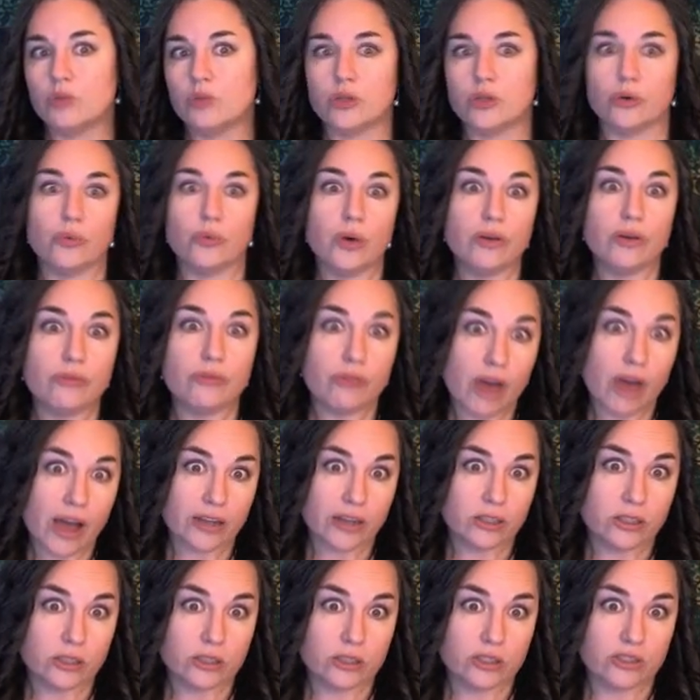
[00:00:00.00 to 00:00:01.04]
So what
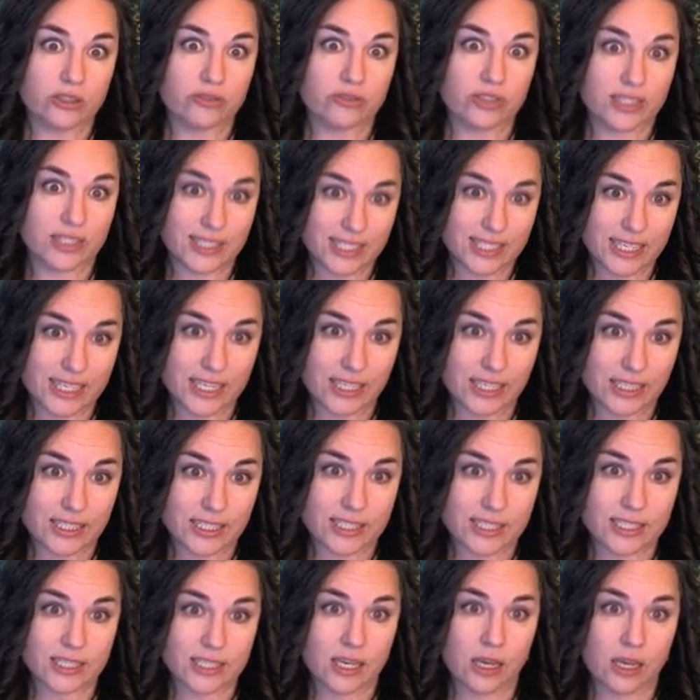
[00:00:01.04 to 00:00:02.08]
factors of
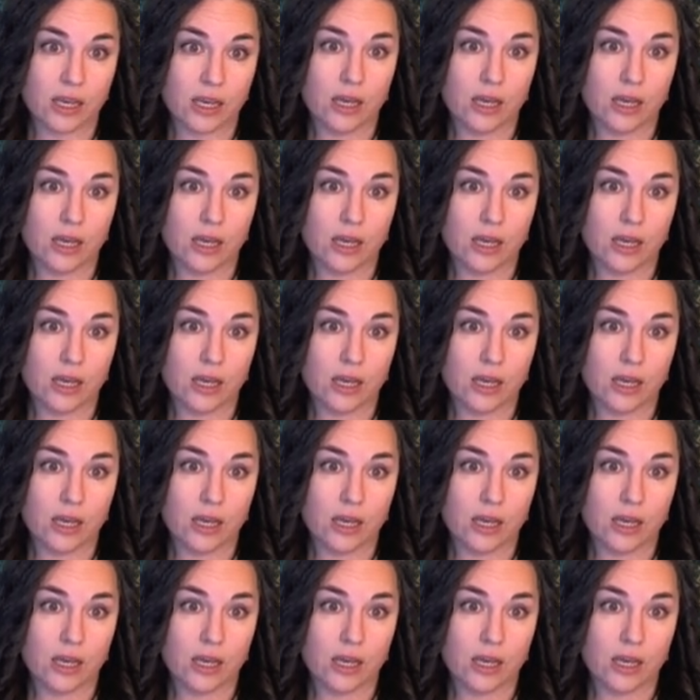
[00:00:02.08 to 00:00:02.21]
6